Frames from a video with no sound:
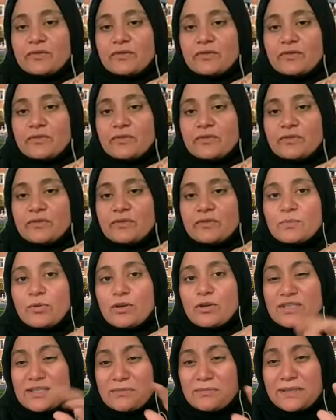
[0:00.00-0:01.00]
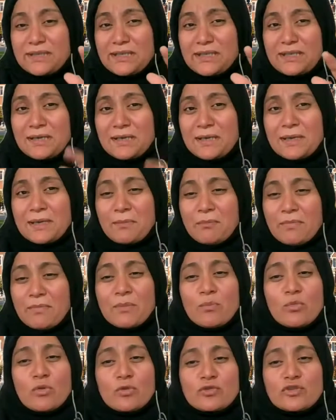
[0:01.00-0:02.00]
this is possibly my
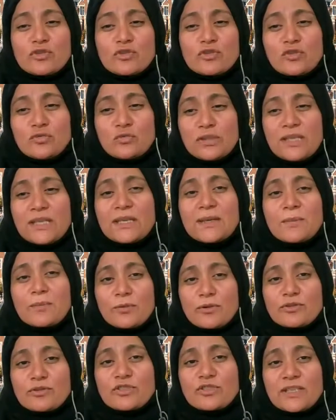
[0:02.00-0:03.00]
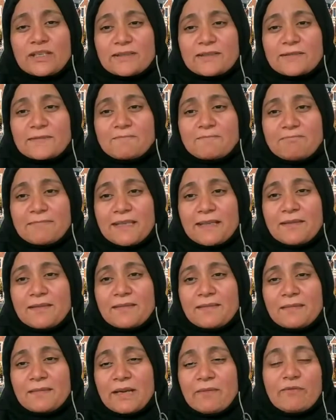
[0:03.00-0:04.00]
most unique project,
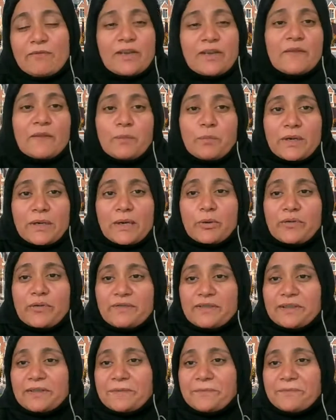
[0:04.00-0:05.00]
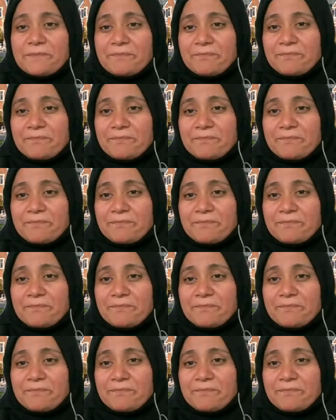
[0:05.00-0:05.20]
and I'm very proud of it.